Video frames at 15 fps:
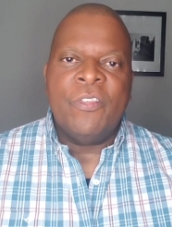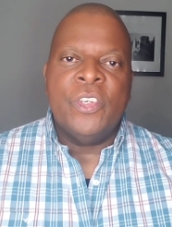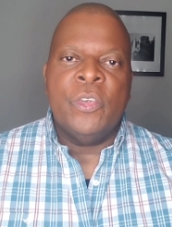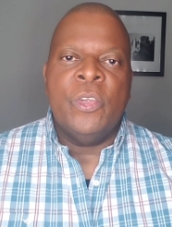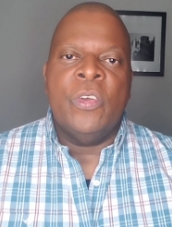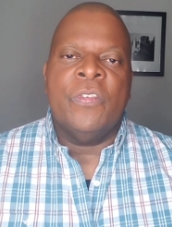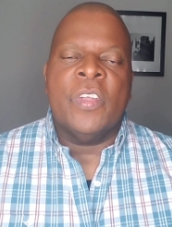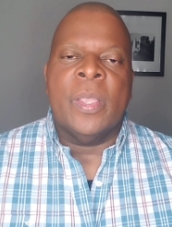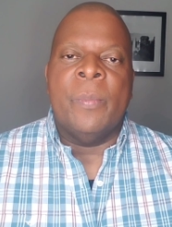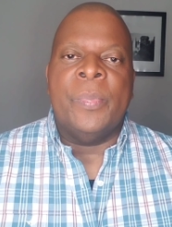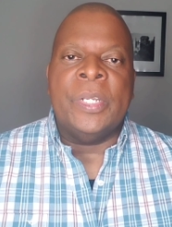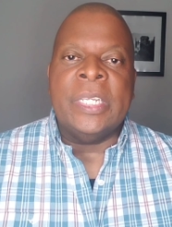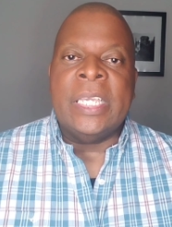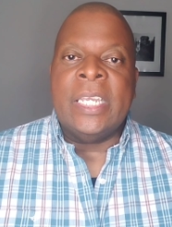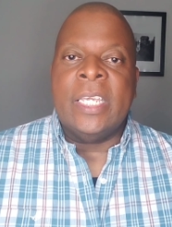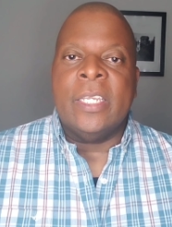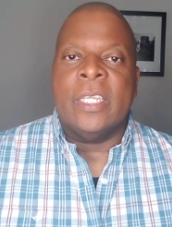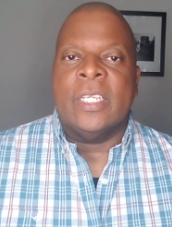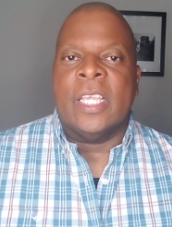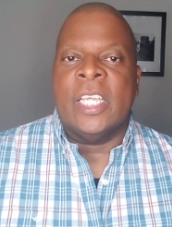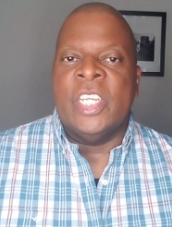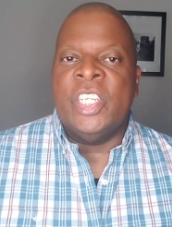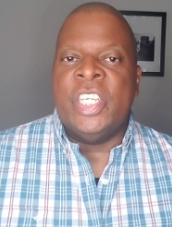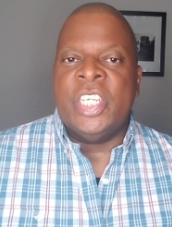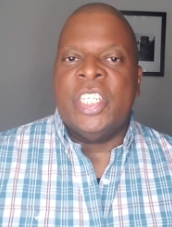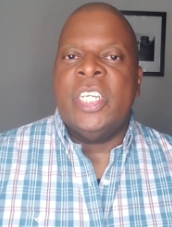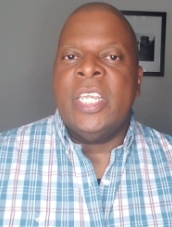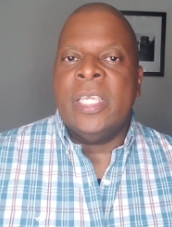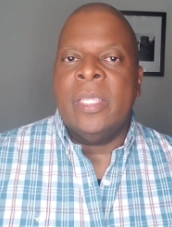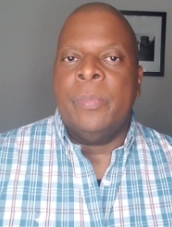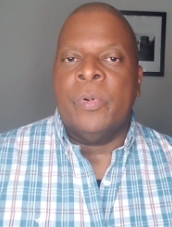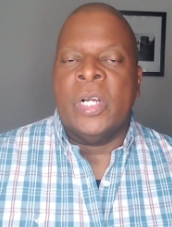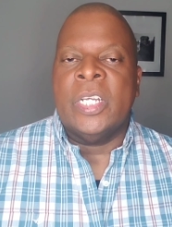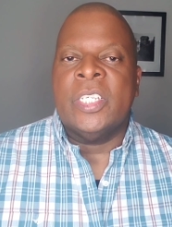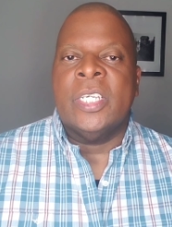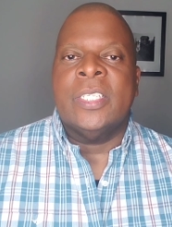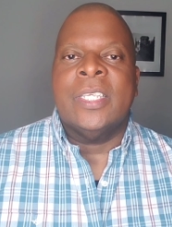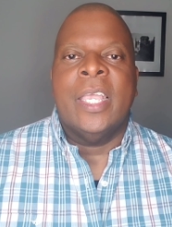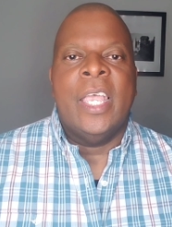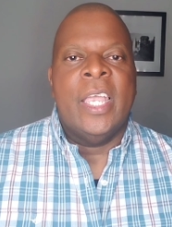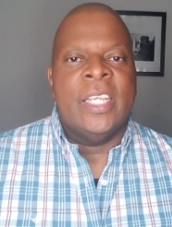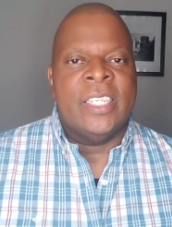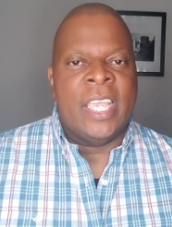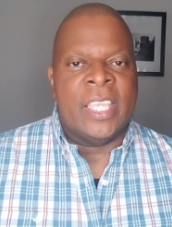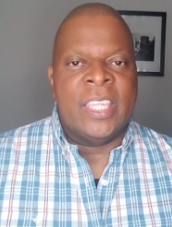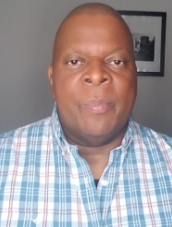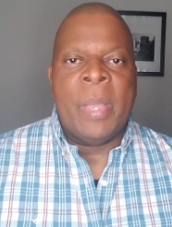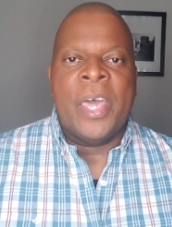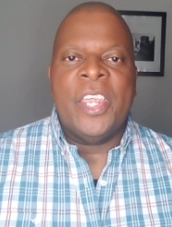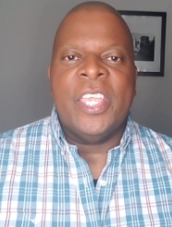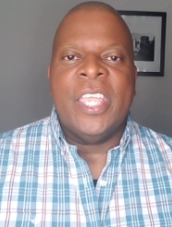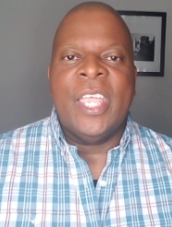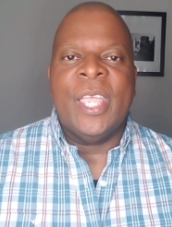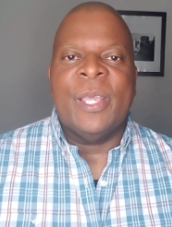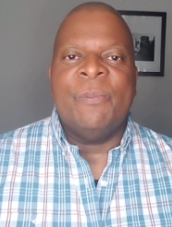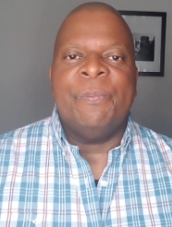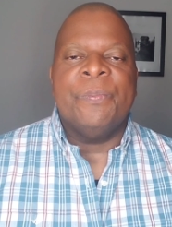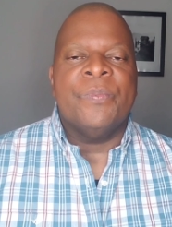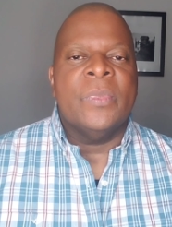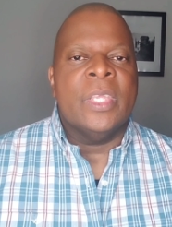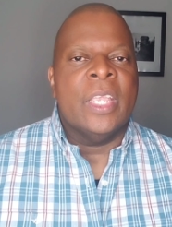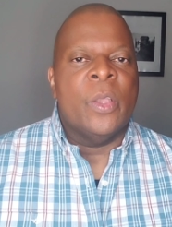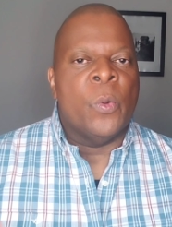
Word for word: after you have completed conditioning the brushes, take them out again,